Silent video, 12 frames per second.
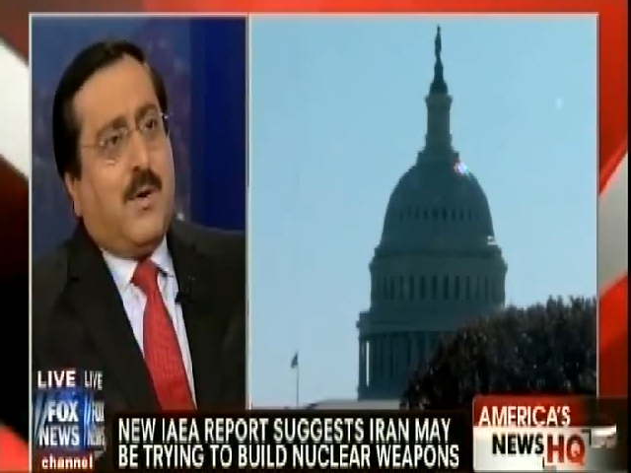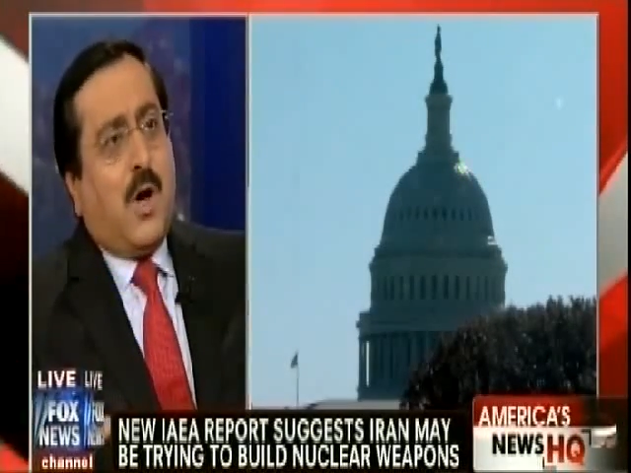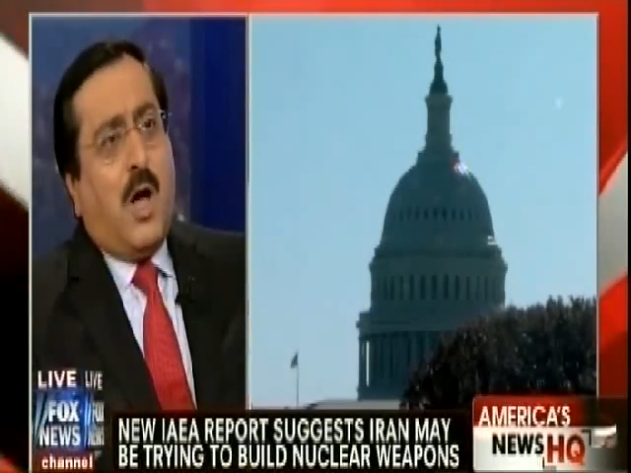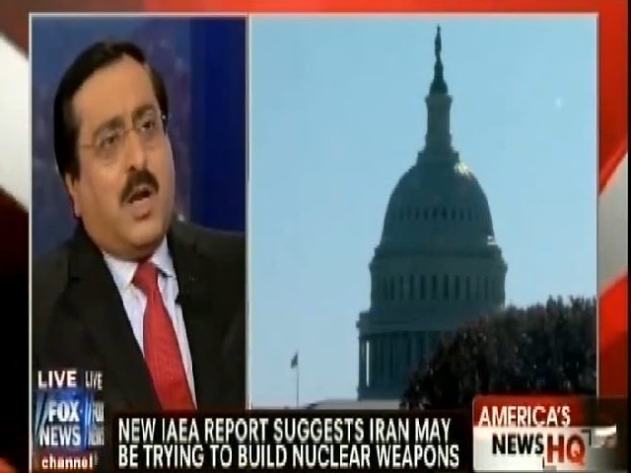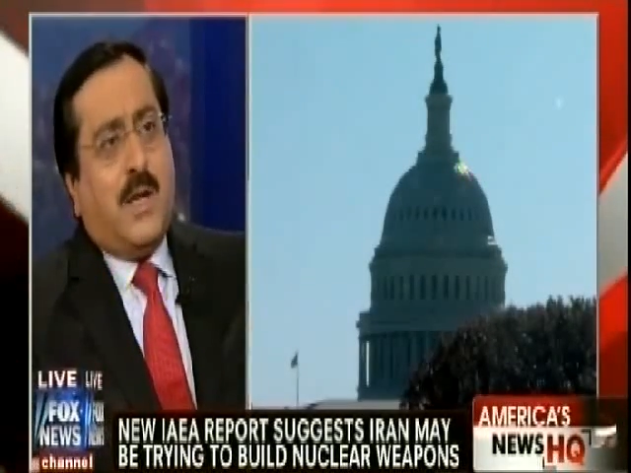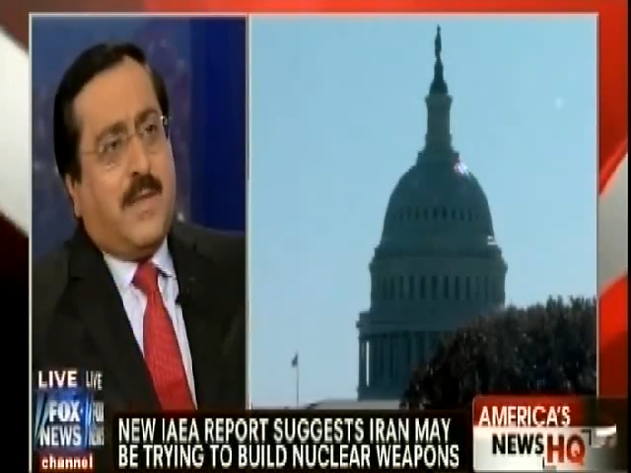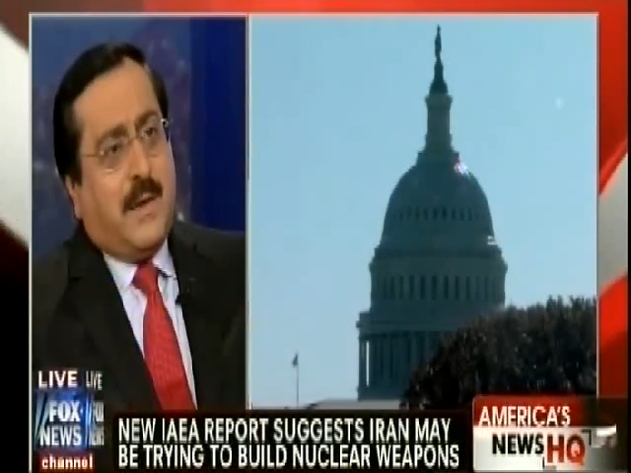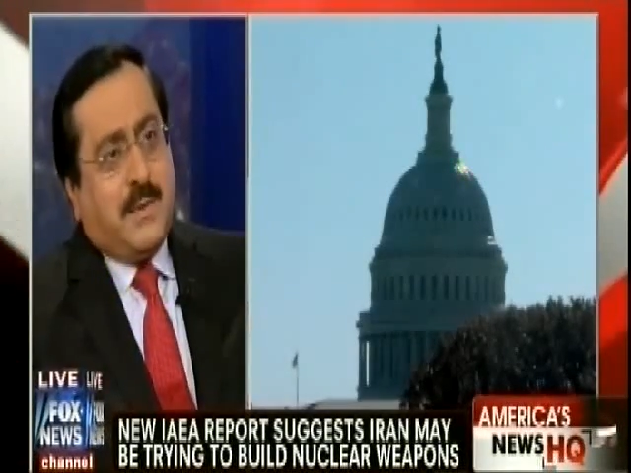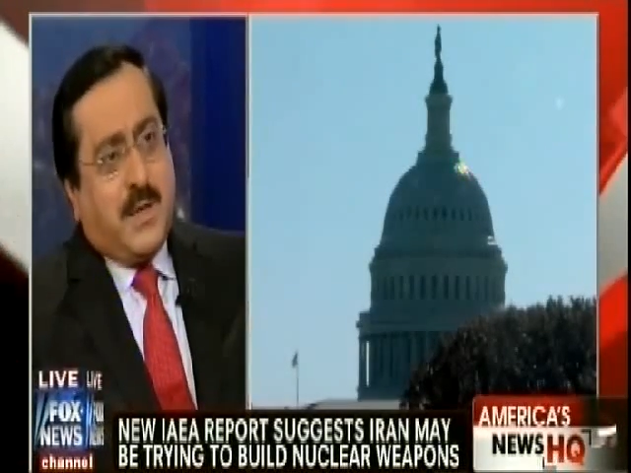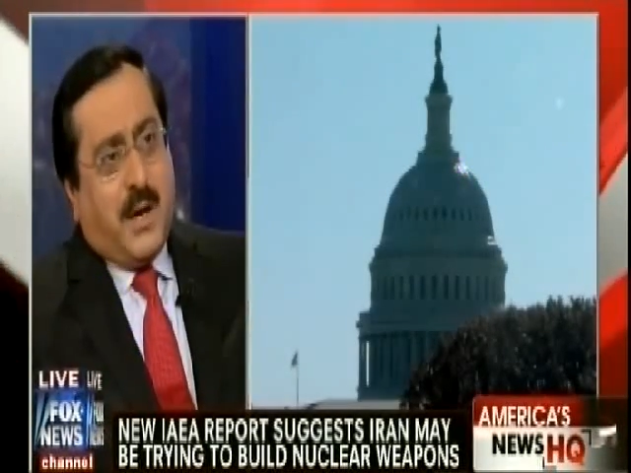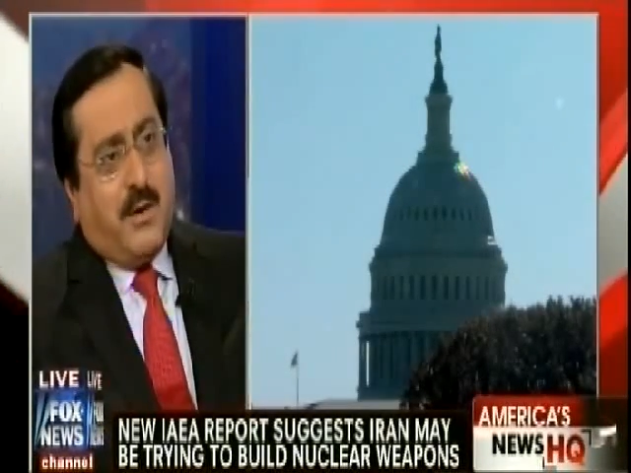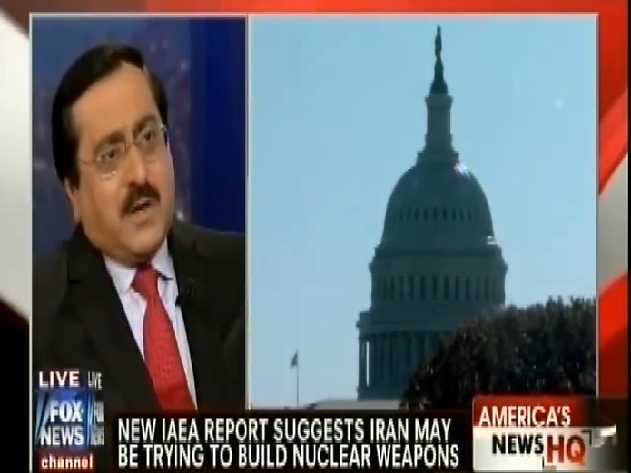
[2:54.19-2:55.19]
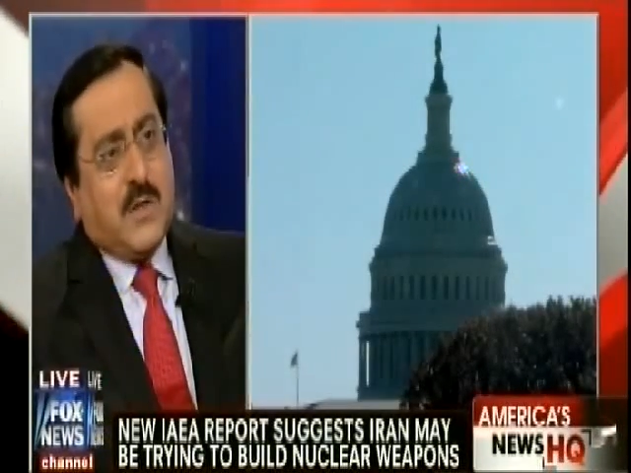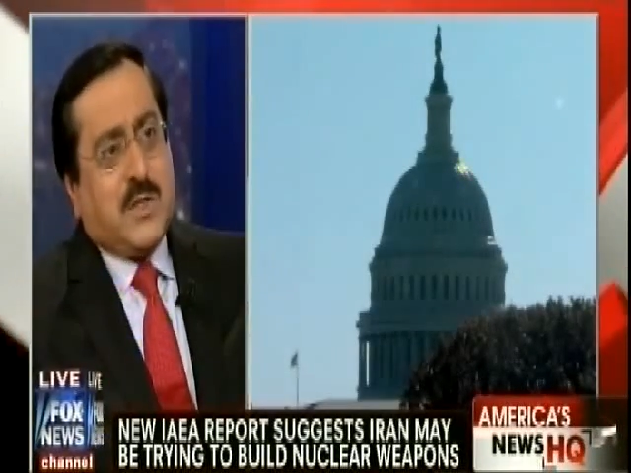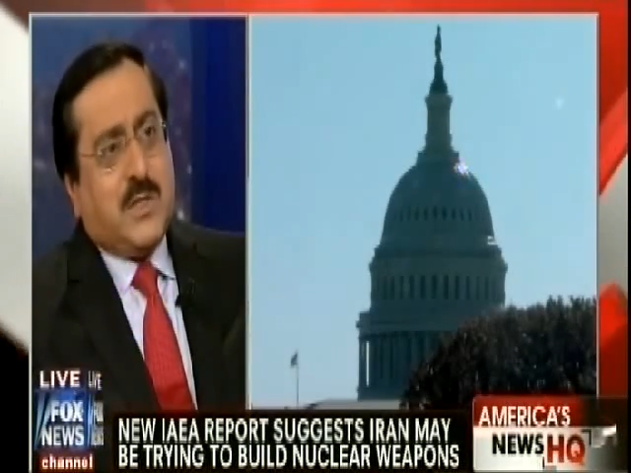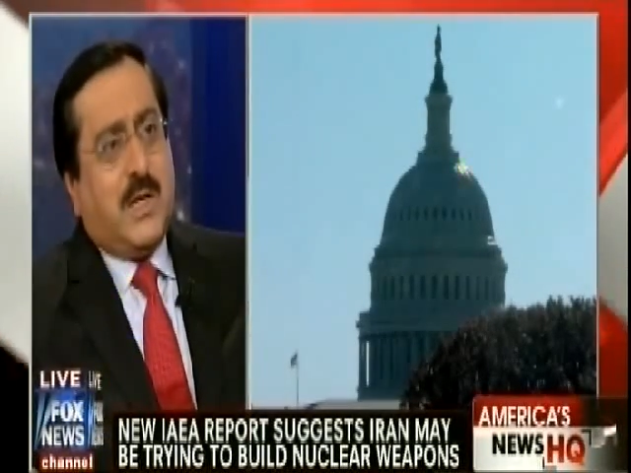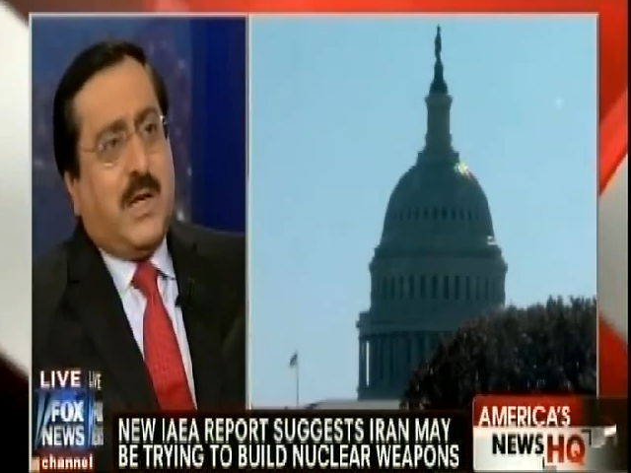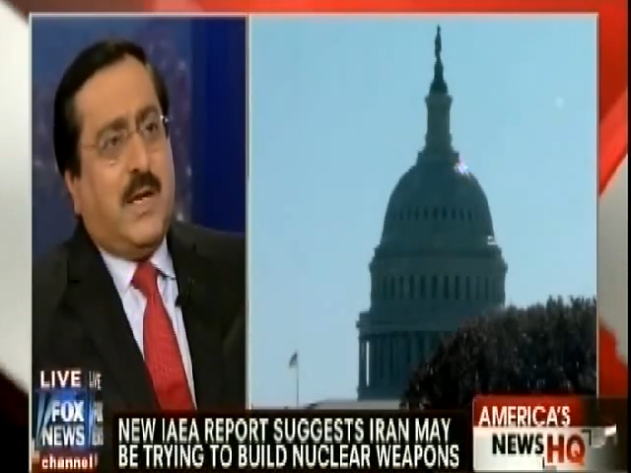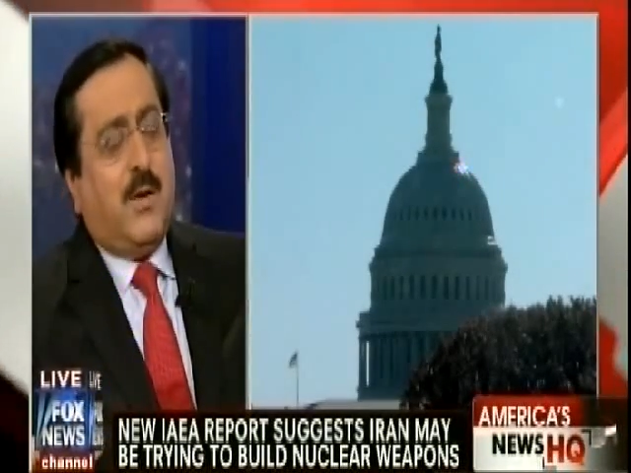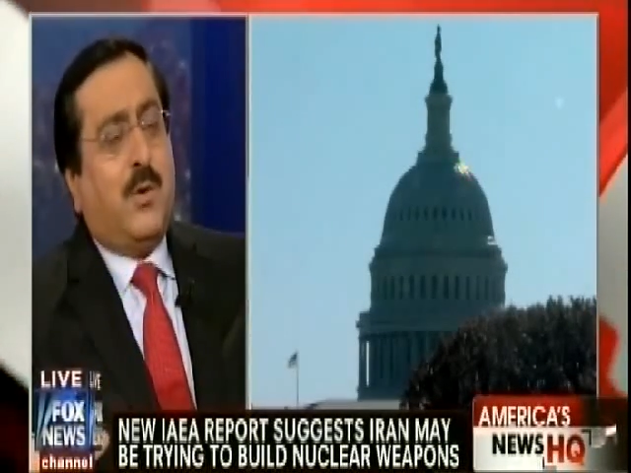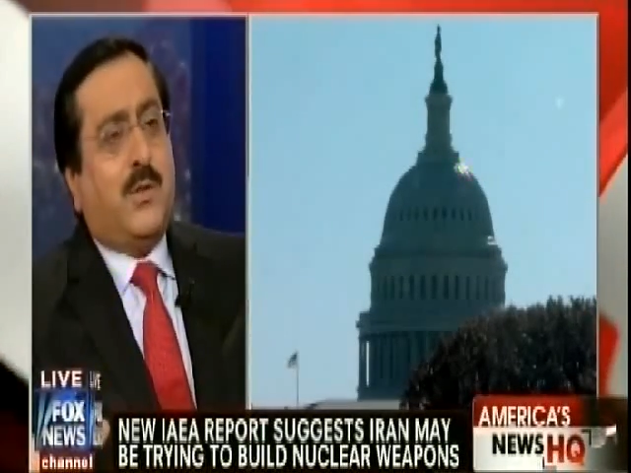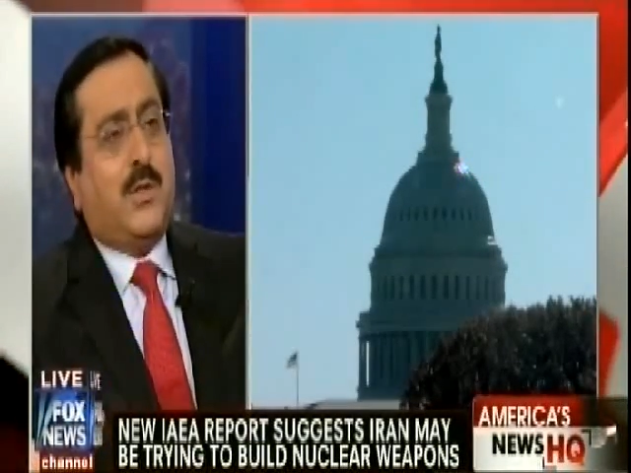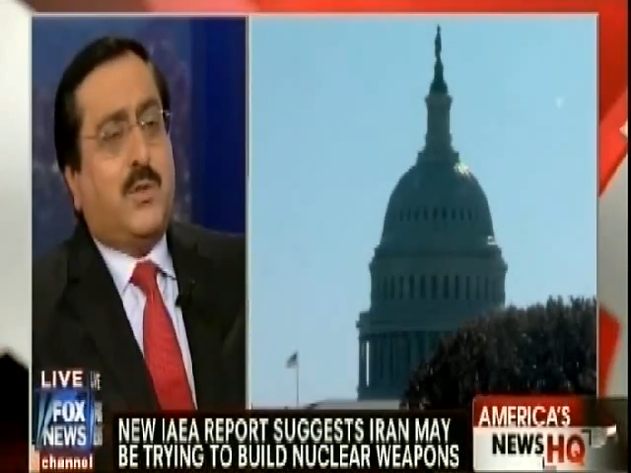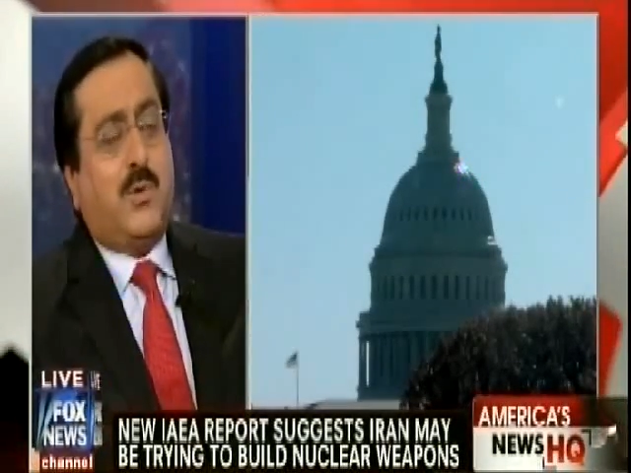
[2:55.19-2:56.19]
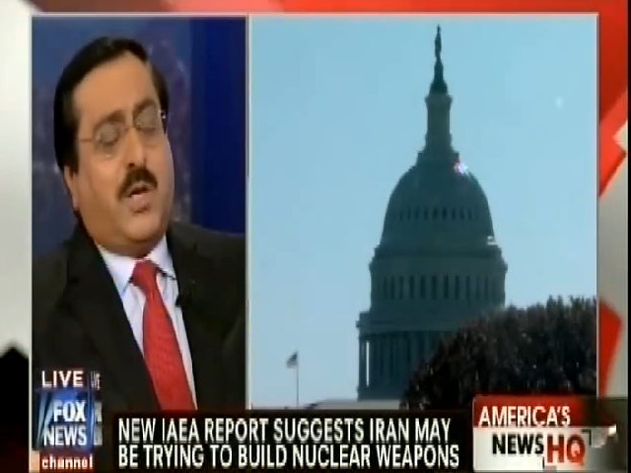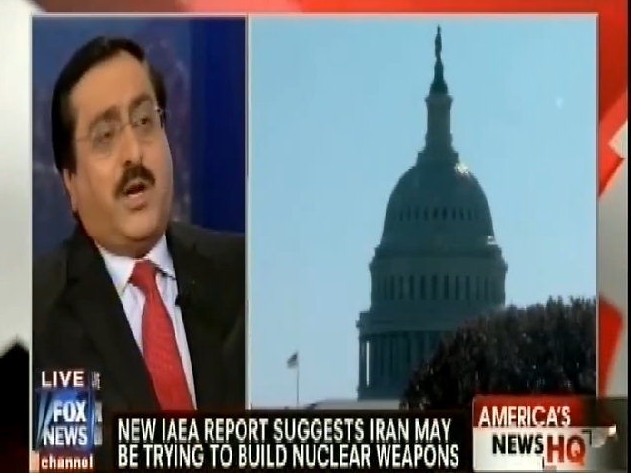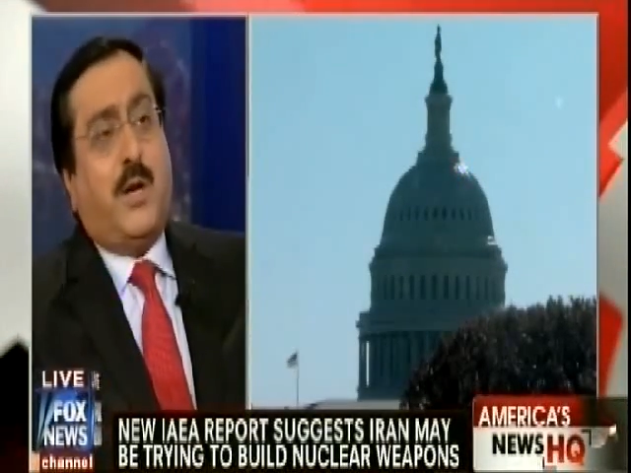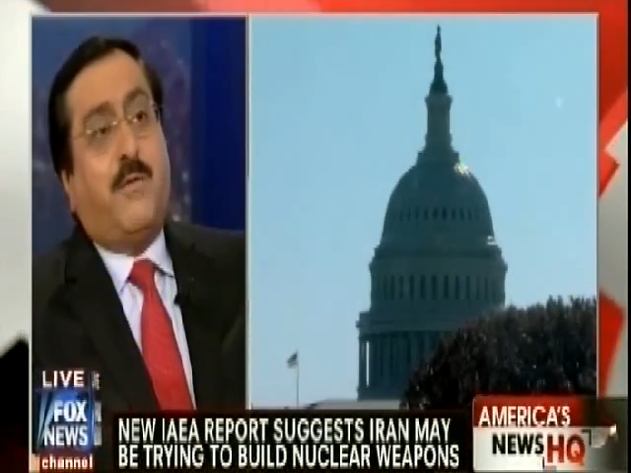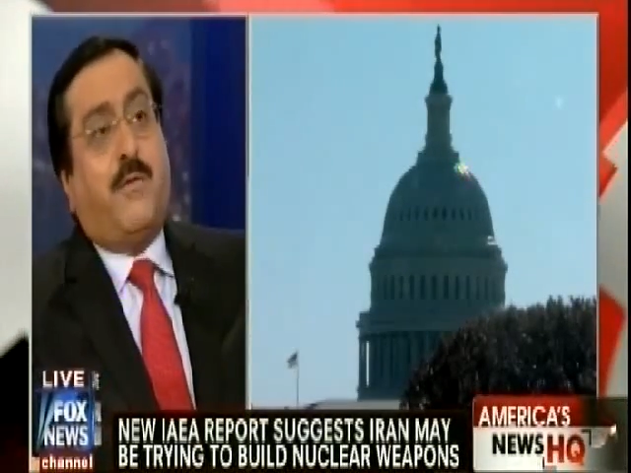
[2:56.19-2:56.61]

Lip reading: calling them terrorists in order to carry